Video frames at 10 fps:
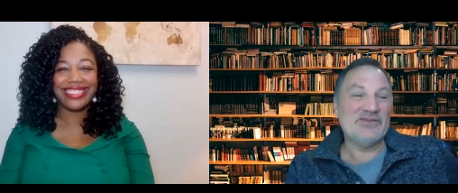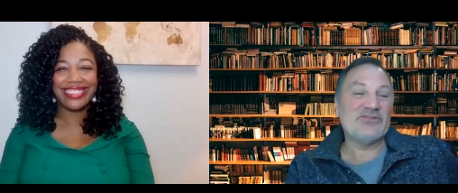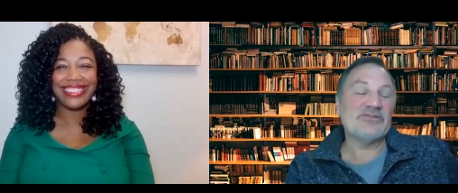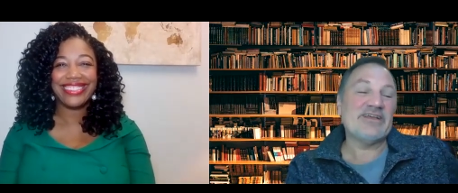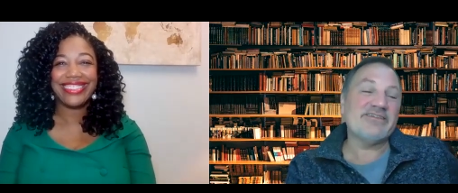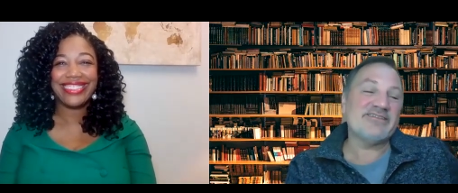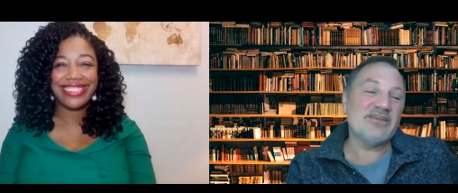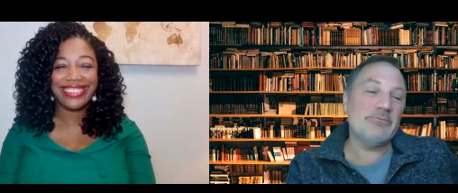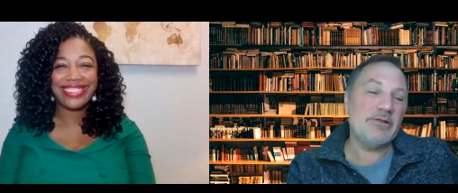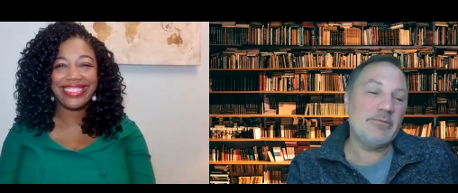Speaker 1: so tell us a little
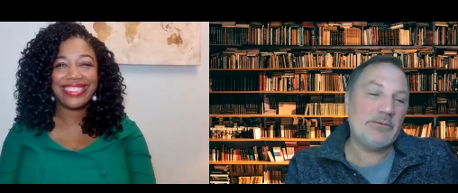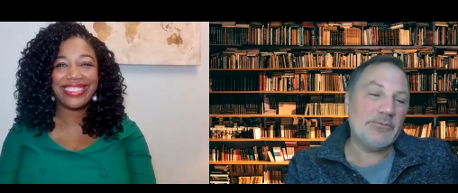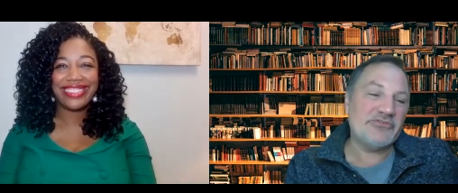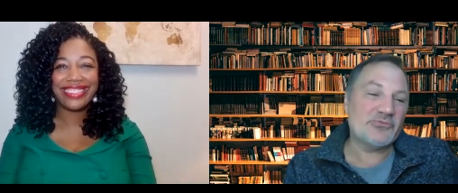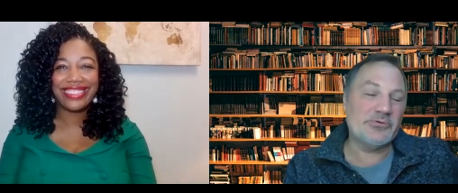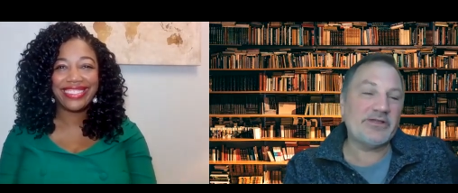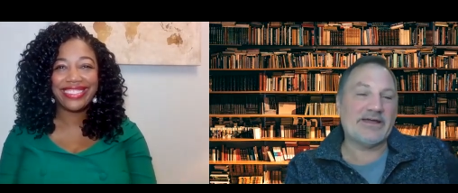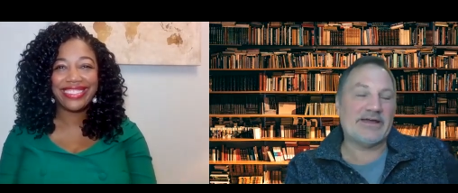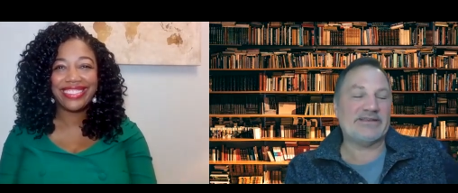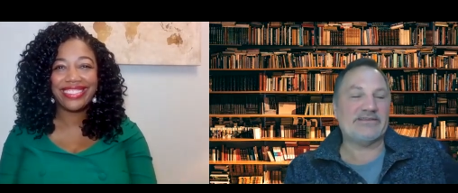bit about what you're working
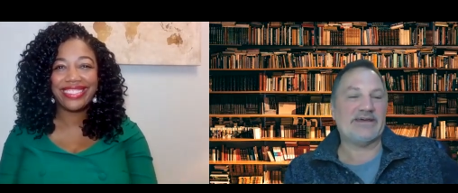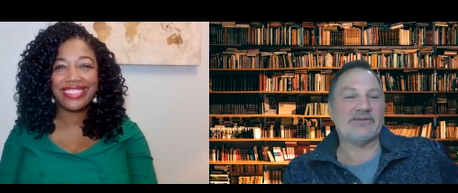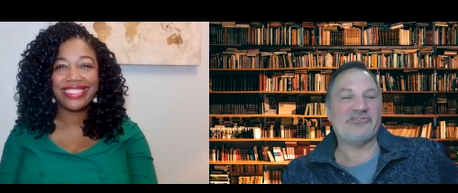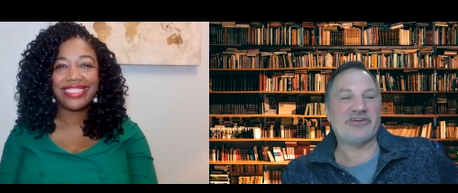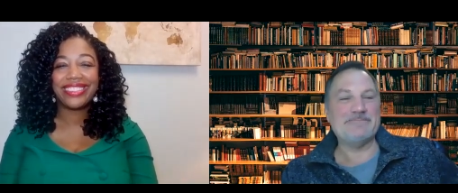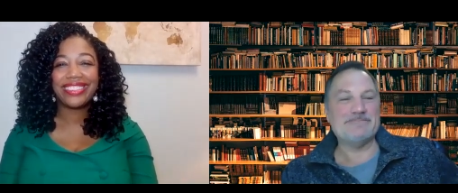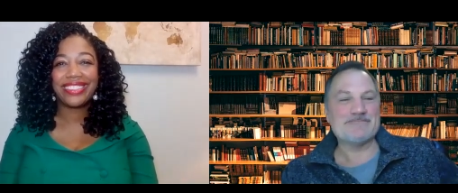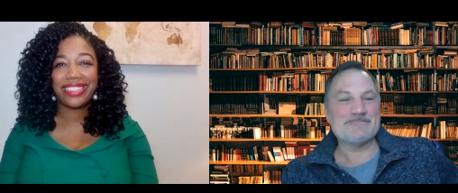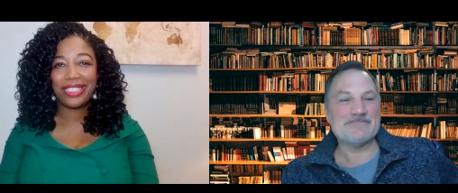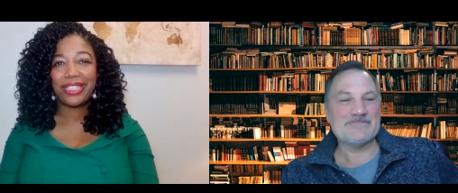on, Dr. Jen.
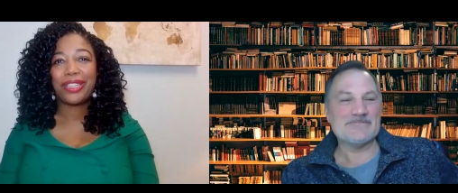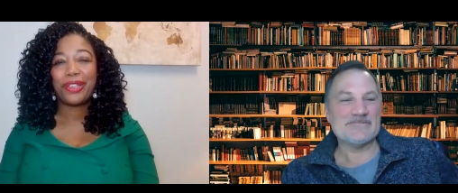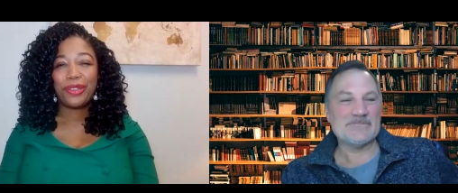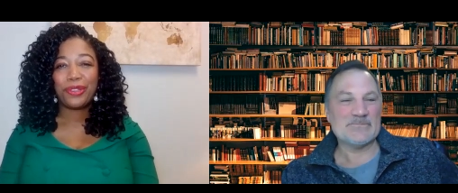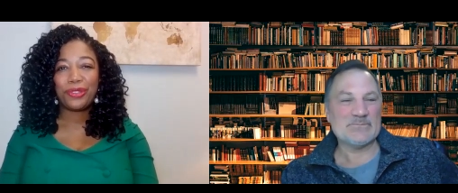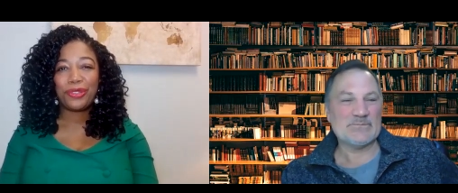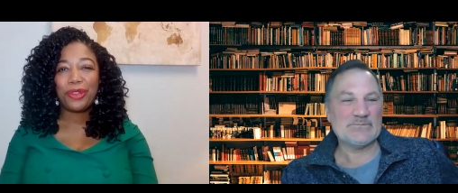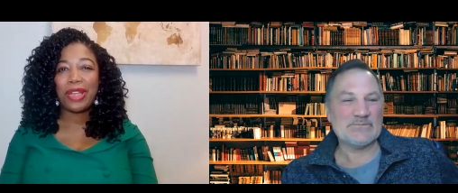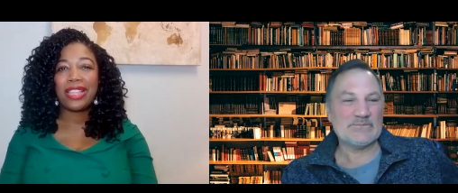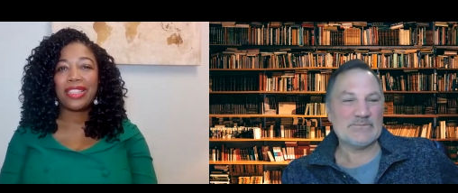
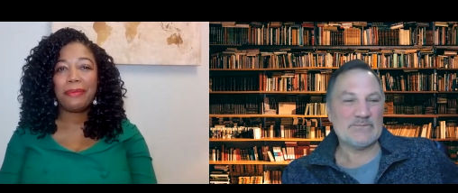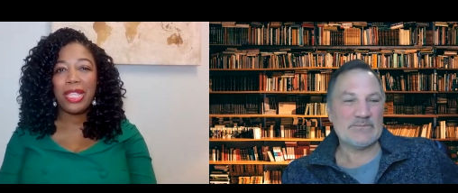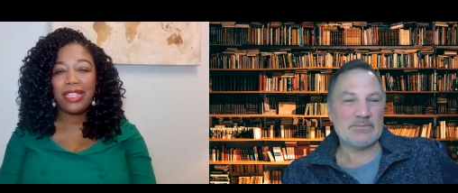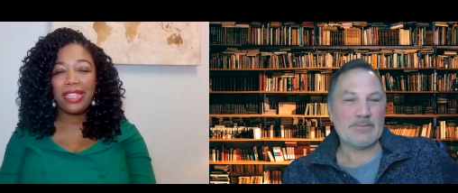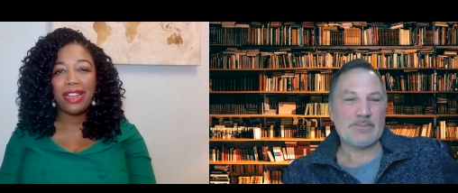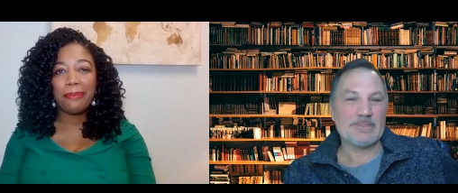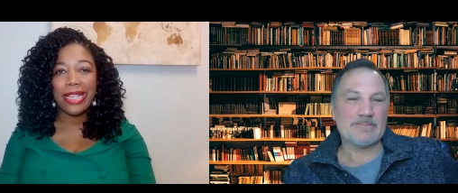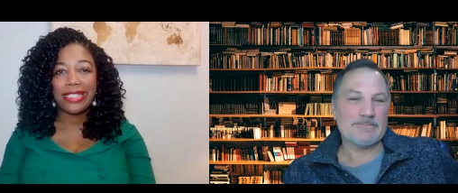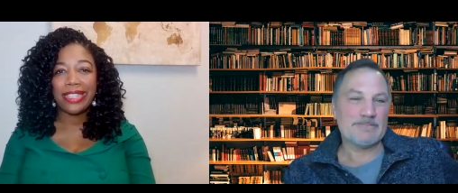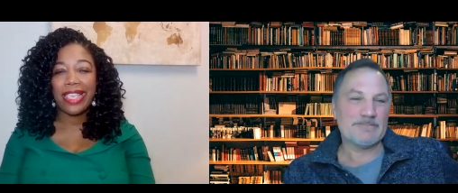
Speaker 2: Sure. Uh, let me lead off
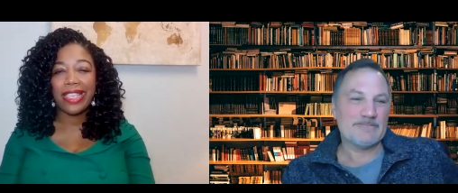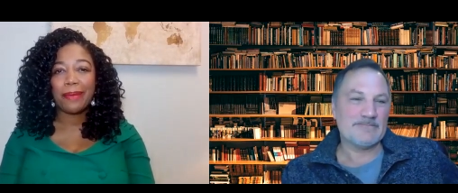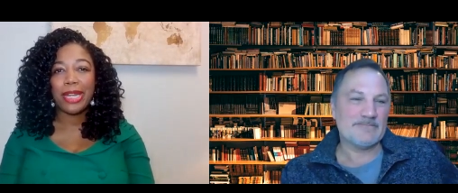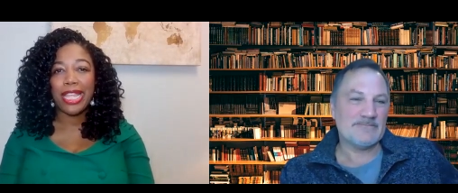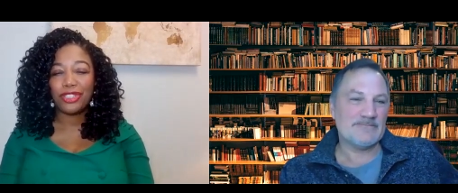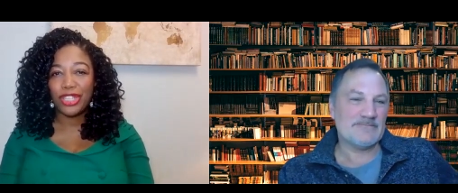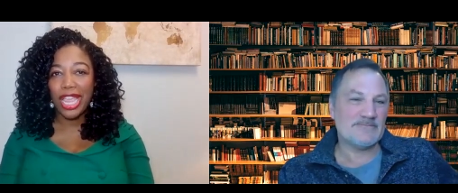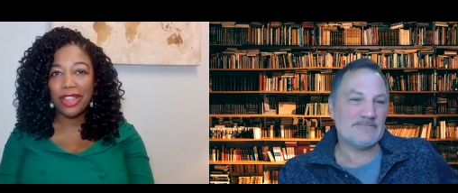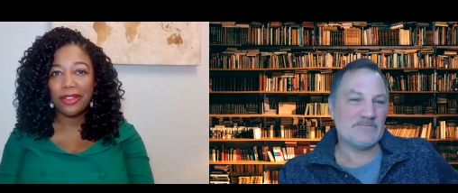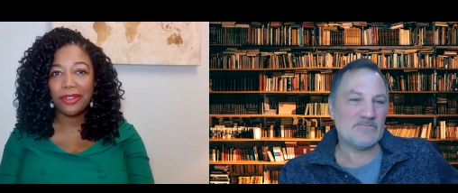by saying I'm an
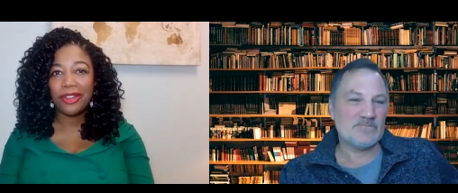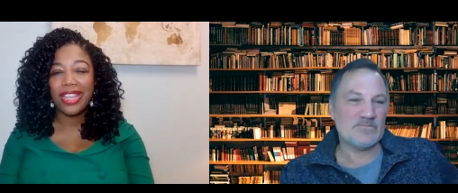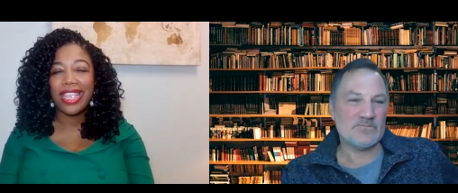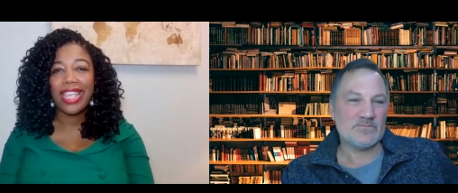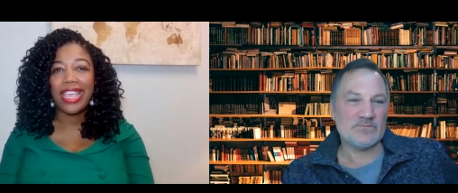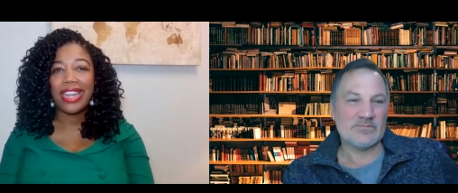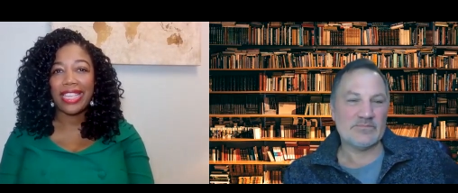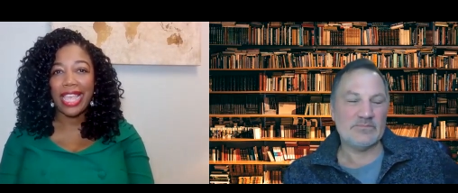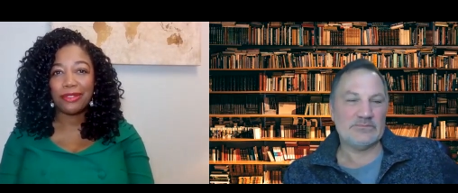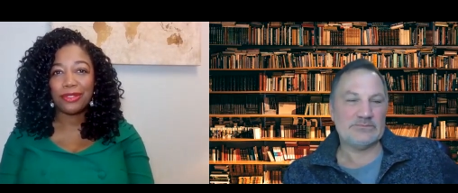educator and a
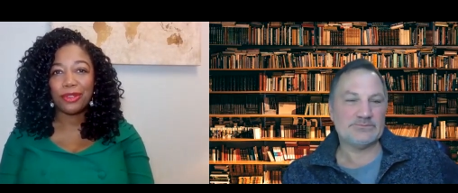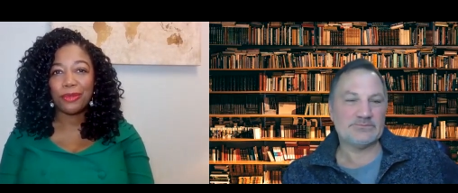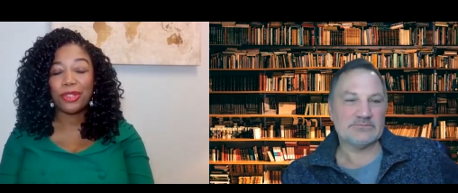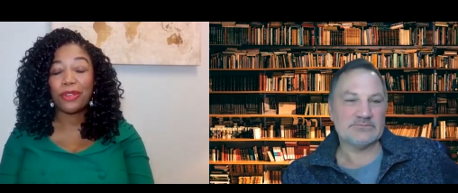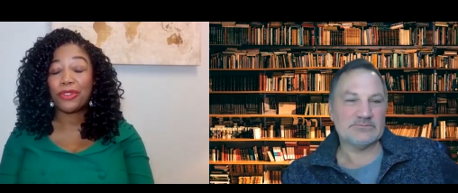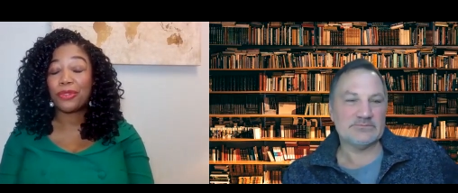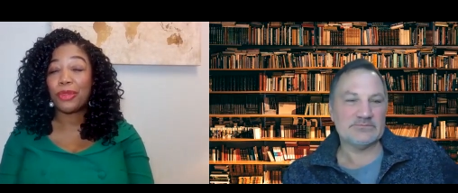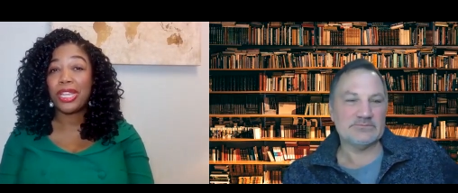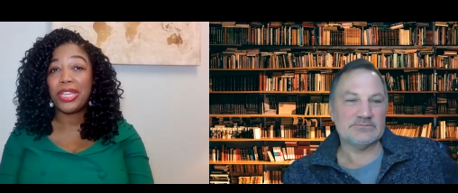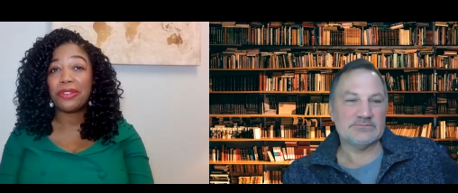counselor with over
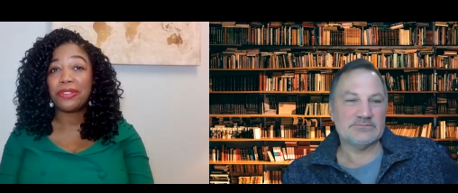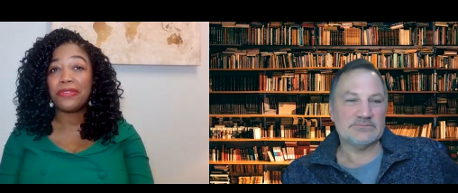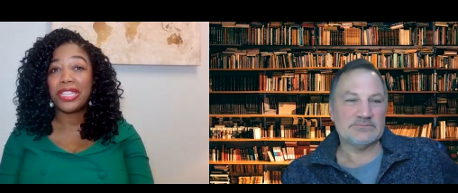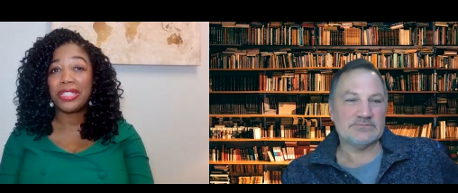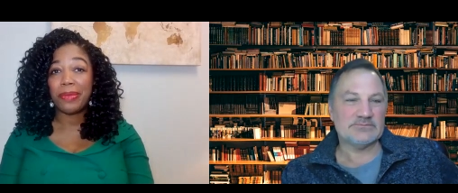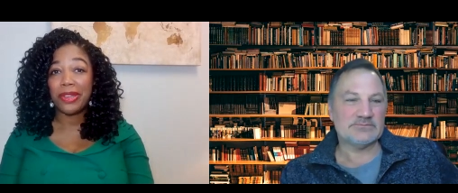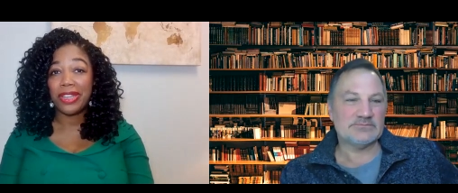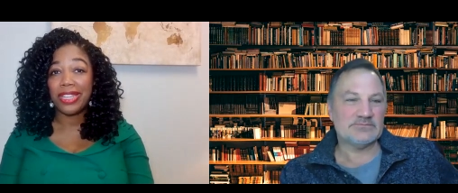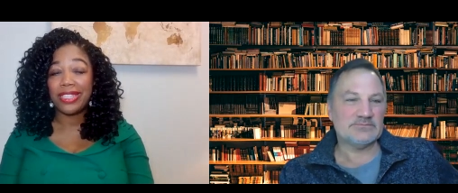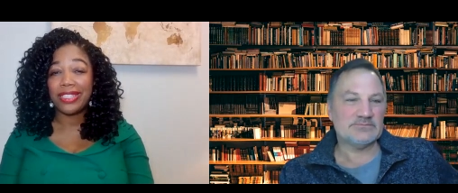20 years of
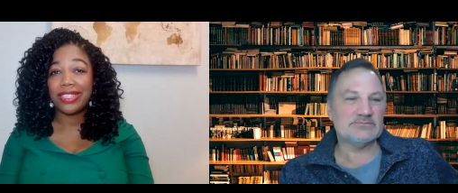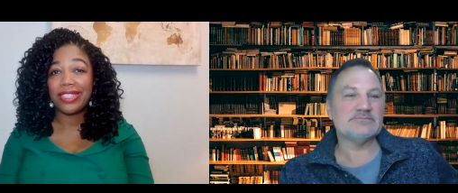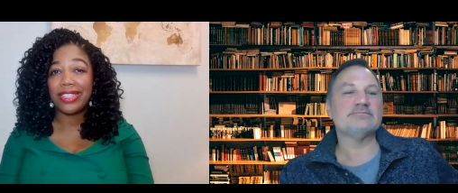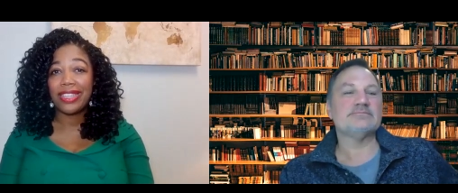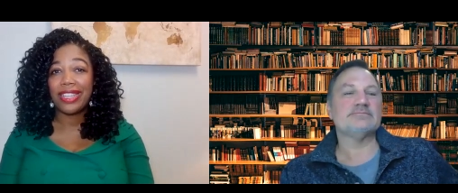experience.